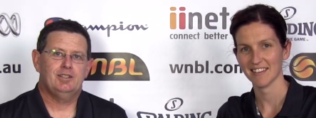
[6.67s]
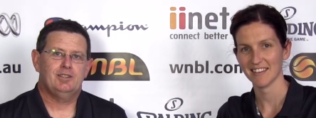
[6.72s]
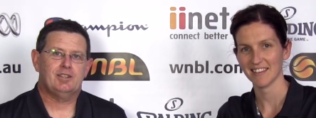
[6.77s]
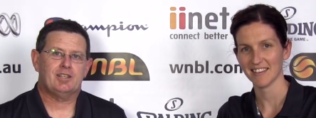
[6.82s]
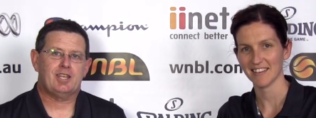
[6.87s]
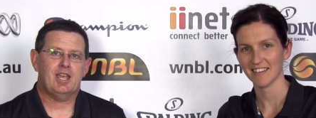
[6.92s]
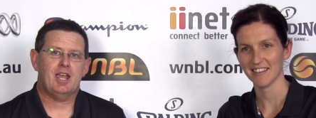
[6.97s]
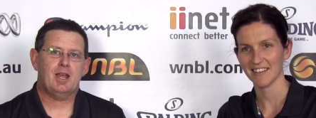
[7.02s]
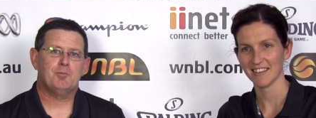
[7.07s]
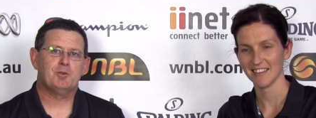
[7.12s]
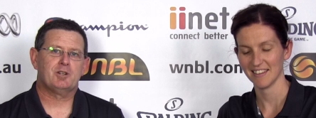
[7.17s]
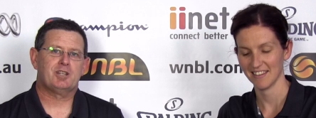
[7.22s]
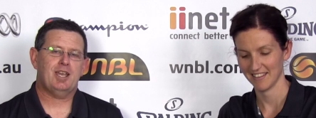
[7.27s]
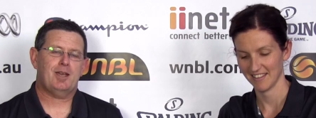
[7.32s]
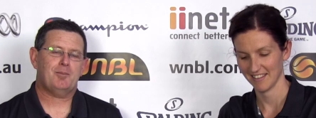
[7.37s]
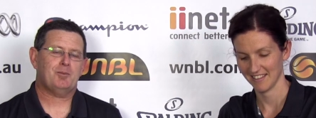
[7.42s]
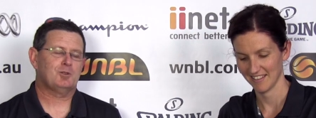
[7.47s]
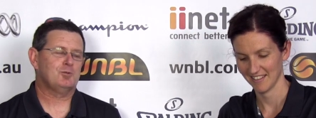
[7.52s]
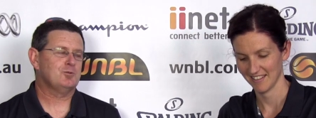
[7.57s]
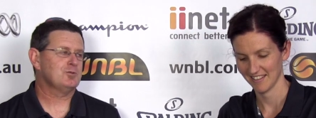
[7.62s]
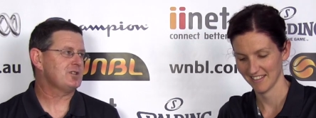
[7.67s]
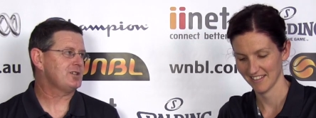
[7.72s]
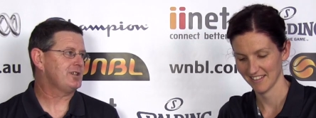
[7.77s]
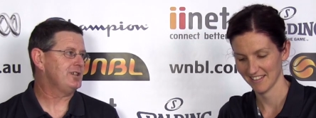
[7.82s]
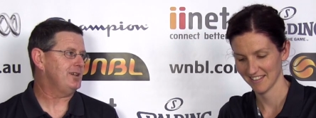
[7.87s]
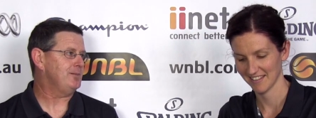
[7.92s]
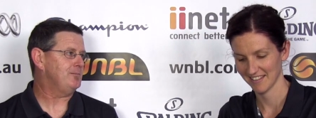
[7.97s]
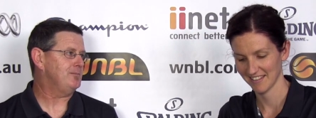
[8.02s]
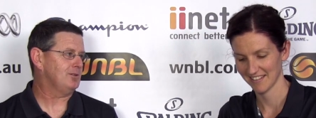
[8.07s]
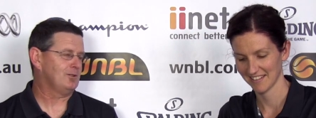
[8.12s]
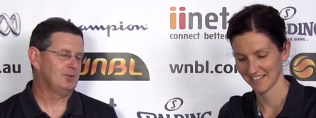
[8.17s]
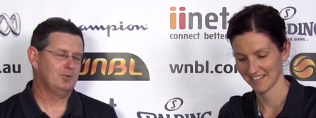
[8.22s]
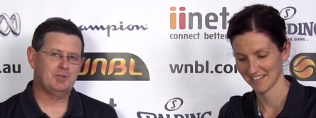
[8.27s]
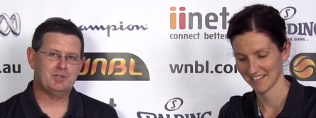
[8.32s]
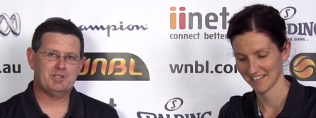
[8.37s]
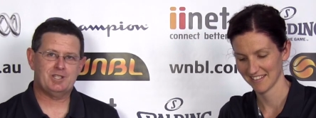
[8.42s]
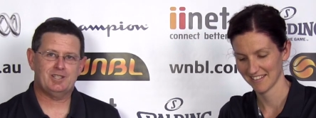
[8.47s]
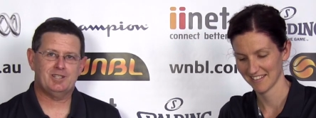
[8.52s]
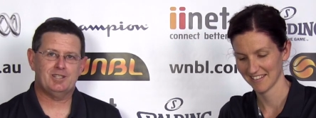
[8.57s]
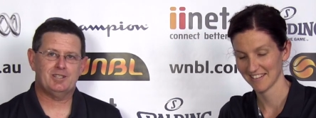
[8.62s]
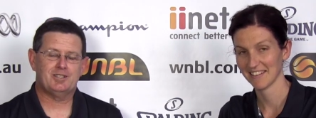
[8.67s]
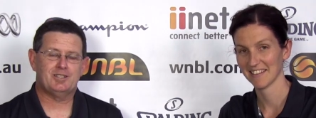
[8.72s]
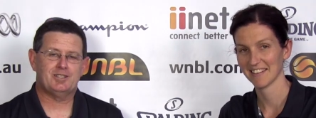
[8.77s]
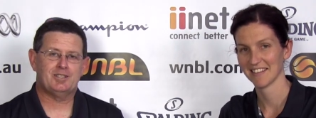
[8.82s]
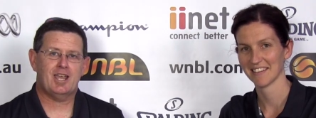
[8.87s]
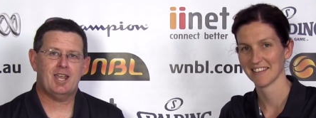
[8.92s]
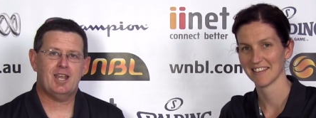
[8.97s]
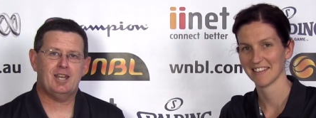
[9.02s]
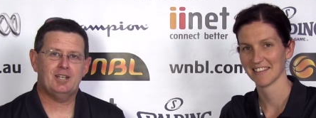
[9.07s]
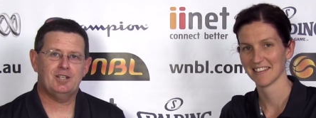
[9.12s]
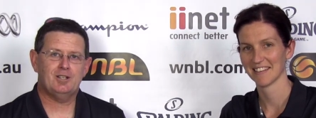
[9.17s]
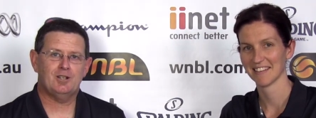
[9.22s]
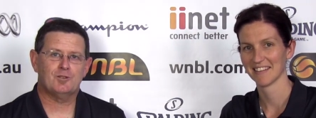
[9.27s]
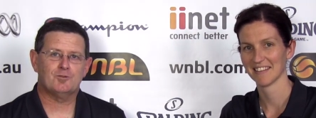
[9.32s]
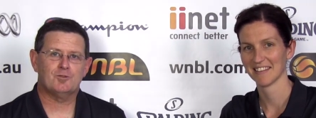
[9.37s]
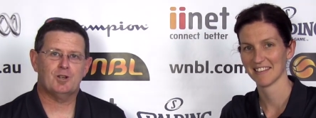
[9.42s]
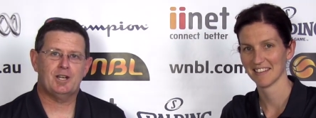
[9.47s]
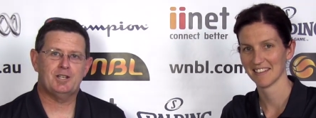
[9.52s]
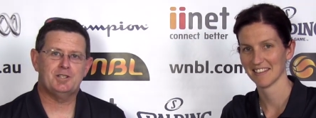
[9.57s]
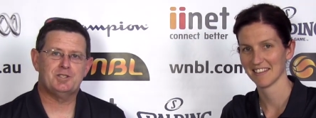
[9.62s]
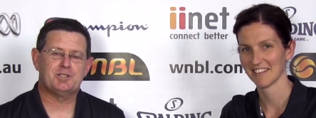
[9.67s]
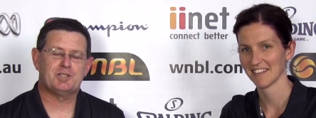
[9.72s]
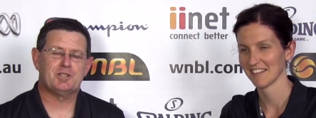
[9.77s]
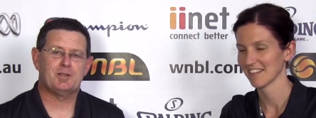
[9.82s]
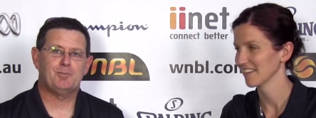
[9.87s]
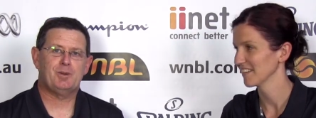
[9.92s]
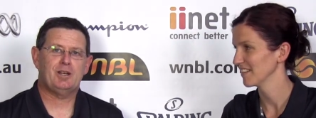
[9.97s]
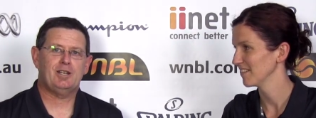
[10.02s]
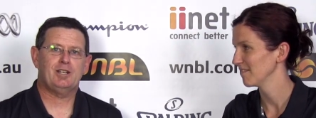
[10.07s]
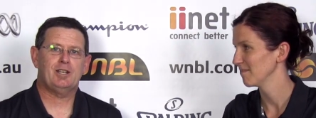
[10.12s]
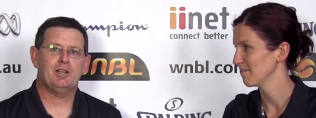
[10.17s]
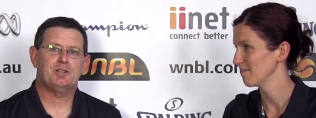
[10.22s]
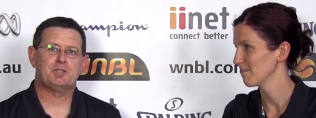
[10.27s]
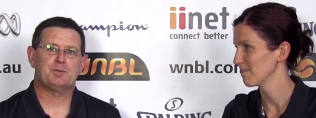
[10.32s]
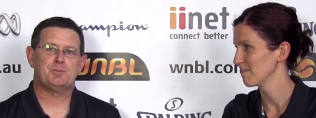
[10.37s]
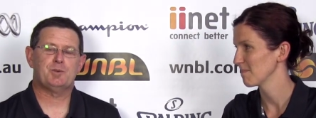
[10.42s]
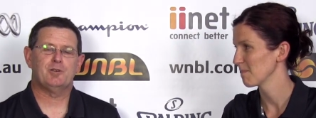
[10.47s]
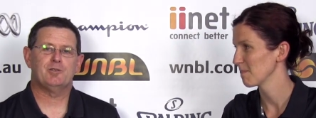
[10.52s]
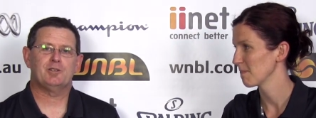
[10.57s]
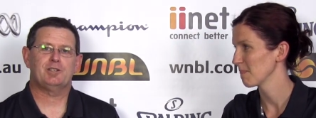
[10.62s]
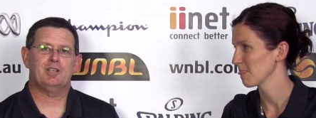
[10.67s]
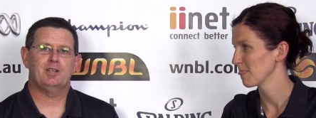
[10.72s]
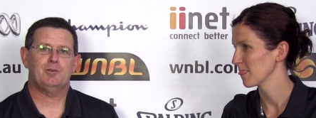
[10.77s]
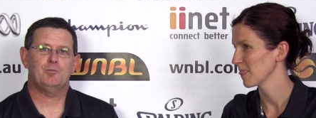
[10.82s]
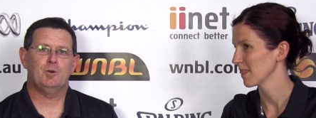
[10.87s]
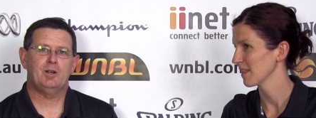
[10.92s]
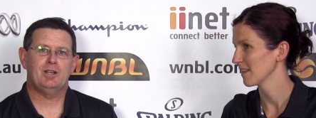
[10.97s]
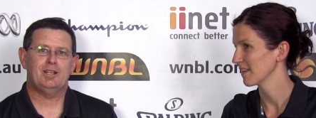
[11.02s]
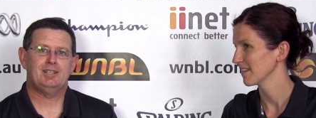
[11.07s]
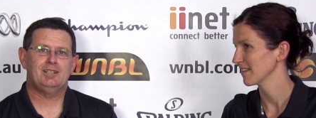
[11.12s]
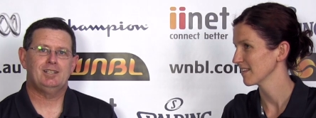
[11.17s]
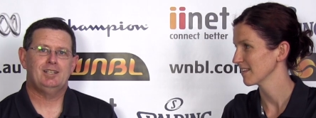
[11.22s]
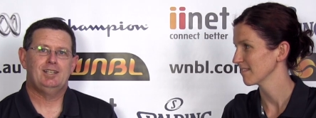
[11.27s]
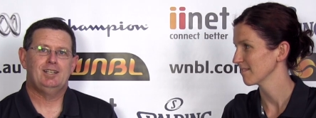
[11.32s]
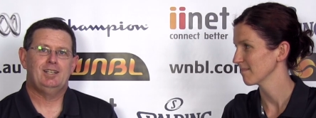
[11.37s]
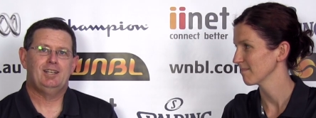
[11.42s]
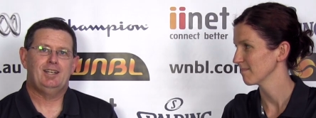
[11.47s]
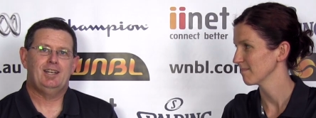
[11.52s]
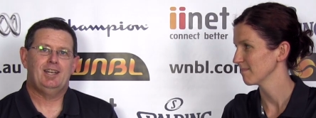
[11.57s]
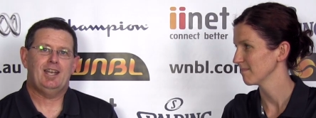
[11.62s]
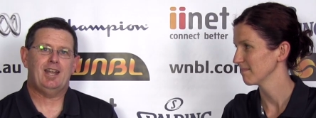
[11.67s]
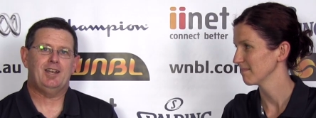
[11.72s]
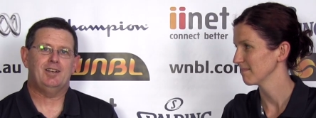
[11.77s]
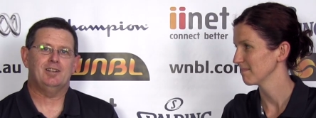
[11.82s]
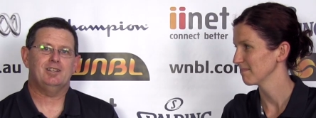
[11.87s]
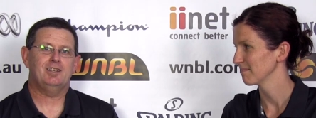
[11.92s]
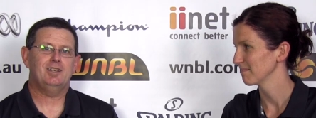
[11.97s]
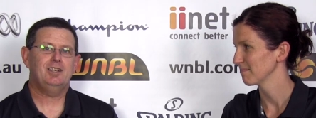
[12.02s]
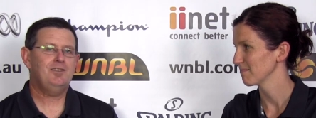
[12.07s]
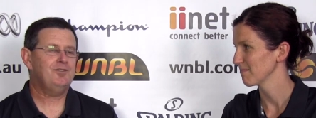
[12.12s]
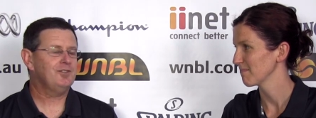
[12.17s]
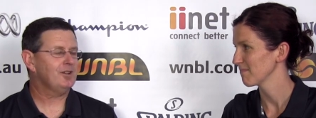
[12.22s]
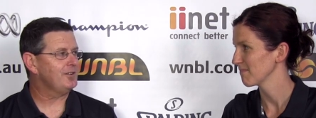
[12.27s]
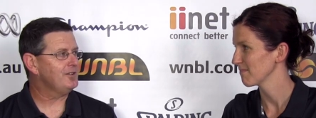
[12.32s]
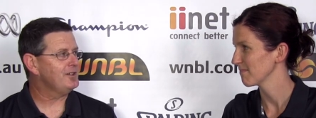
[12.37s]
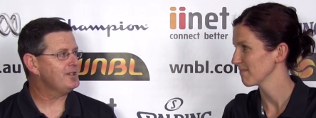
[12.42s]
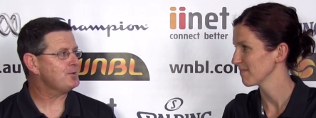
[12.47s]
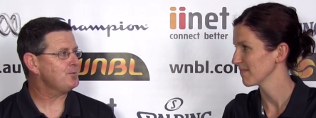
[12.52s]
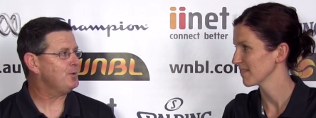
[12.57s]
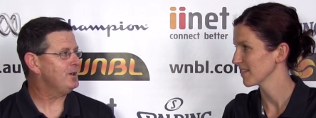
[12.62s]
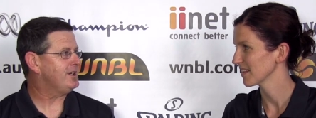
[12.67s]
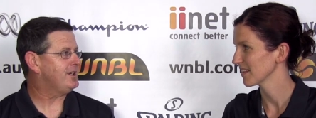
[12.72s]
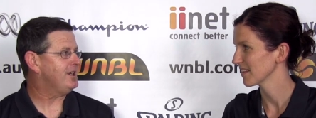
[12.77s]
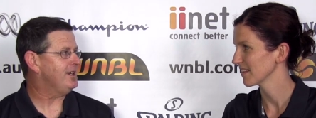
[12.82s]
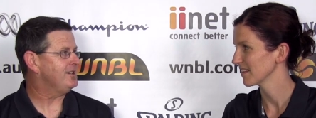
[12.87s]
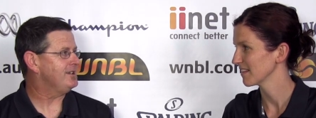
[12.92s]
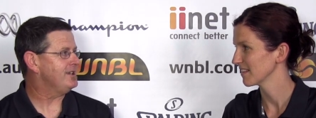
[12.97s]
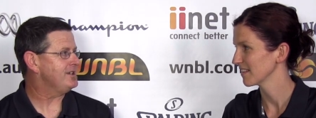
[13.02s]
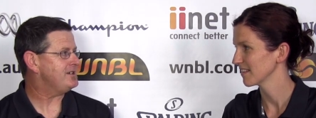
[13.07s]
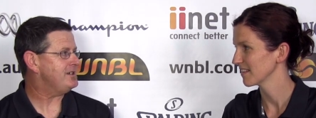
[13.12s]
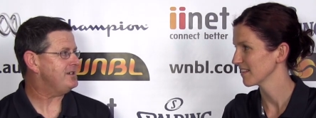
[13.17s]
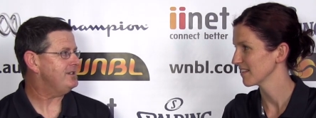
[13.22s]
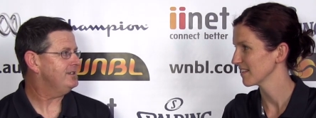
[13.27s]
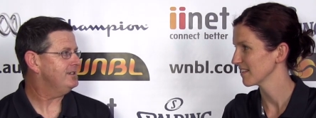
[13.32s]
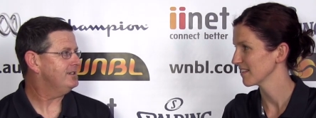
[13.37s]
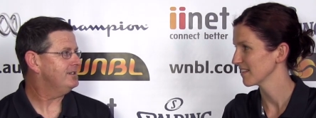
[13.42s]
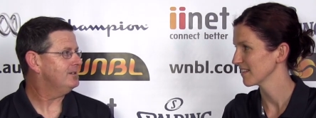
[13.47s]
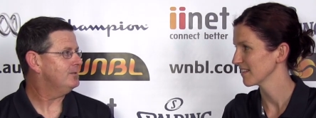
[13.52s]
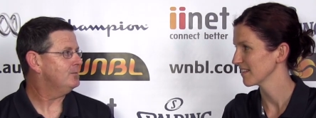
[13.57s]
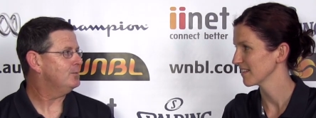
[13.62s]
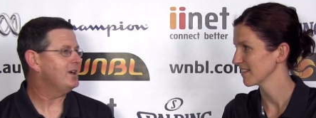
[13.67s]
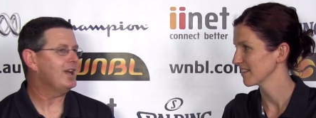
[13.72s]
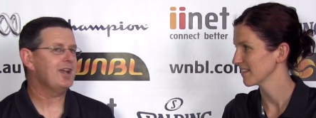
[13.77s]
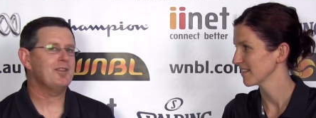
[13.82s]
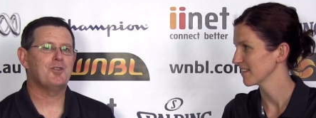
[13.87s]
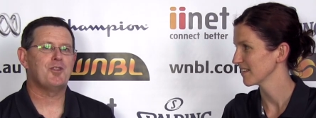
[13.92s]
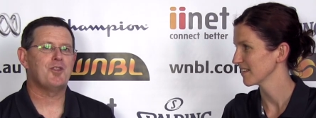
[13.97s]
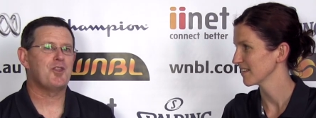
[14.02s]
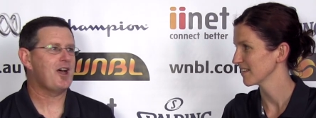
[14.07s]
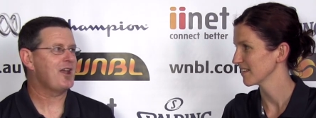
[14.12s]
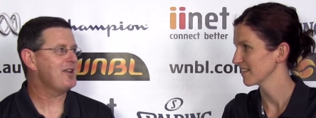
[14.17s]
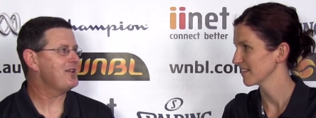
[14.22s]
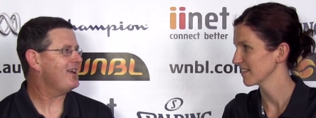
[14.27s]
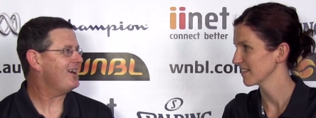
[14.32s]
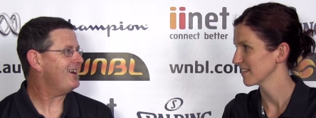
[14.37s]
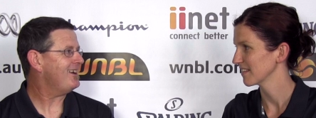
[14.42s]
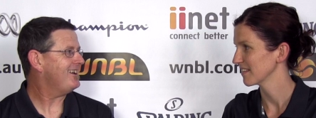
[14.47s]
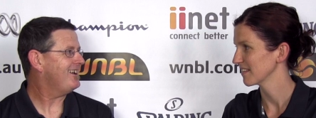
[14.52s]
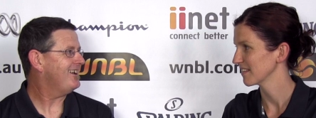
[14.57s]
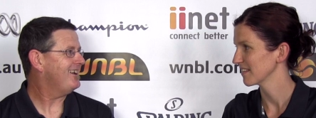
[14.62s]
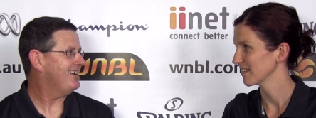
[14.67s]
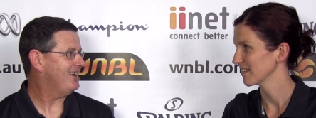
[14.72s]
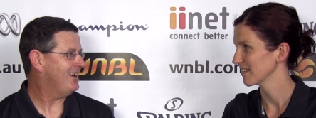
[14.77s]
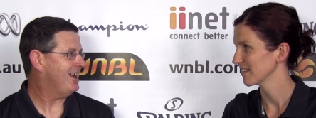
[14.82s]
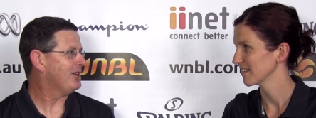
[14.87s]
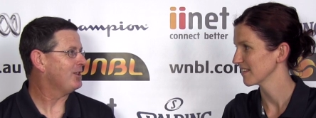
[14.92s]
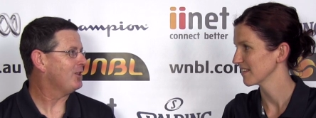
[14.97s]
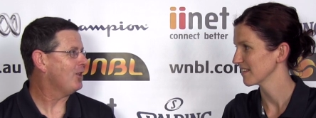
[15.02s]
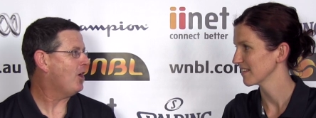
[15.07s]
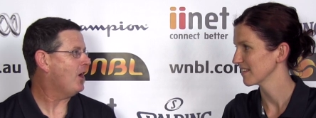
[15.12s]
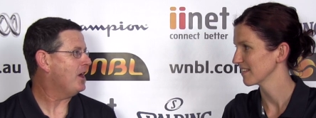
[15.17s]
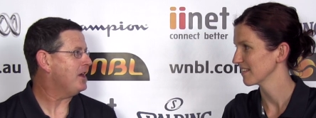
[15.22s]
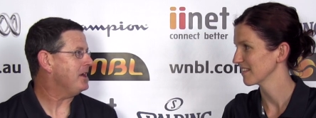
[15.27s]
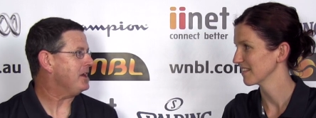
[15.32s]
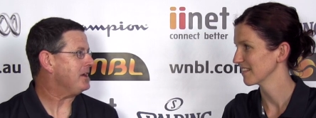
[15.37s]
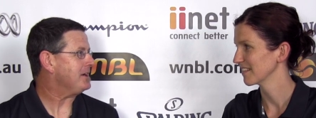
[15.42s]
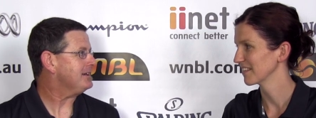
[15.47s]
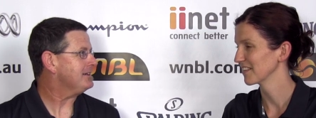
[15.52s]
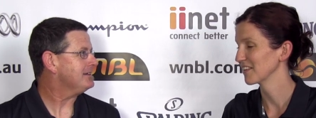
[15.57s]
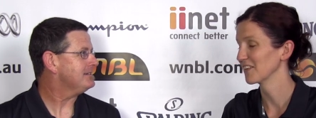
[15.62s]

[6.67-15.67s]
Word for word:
Speaker 1: The Canberra Capitals keep losing, the Dandenong Rangers and the Bendigo Spirit keep winning, and even on this weekend, Desi, we had thunder and lightning.